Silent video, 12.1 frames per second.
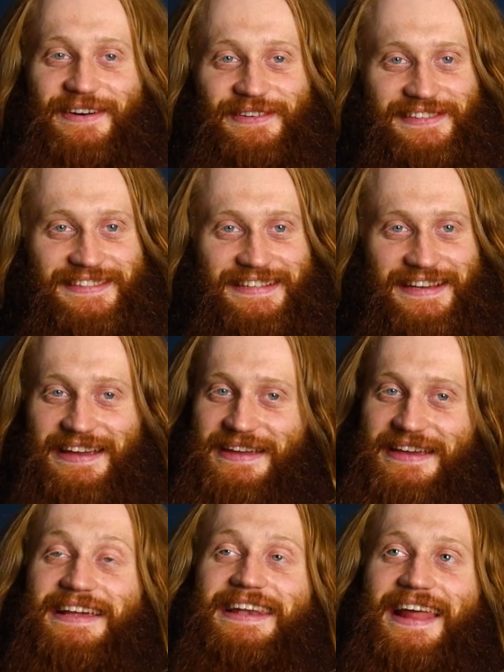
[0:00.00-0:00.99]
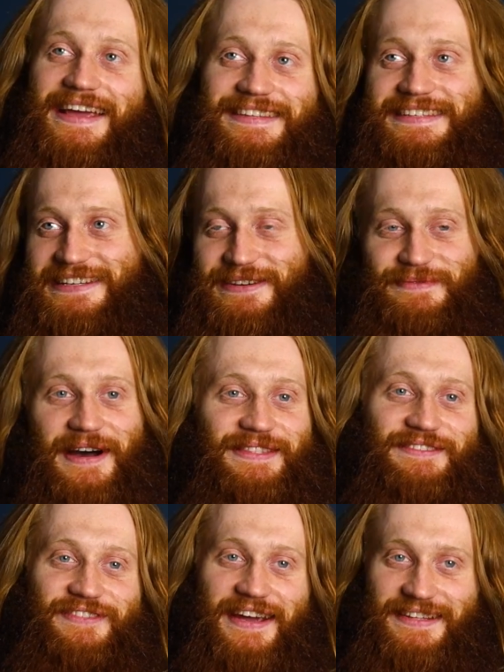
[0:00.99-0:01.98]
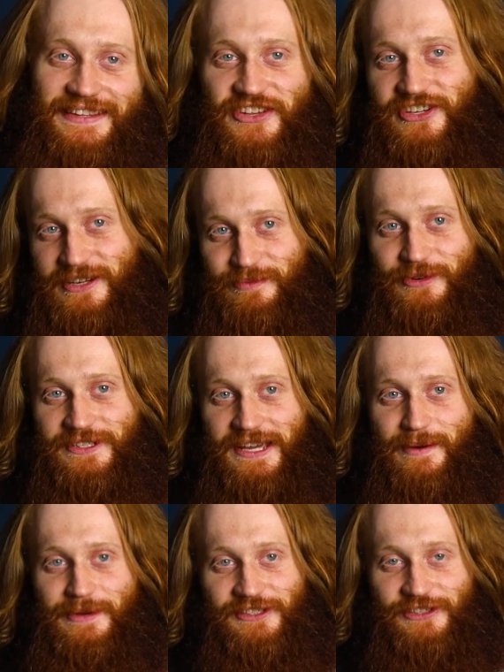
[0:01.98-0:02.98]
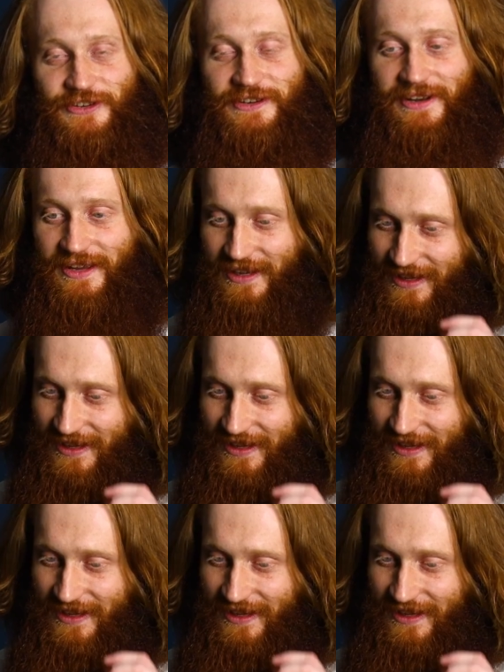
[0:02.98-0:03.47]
I was elated about the fact that the ship was coming soon.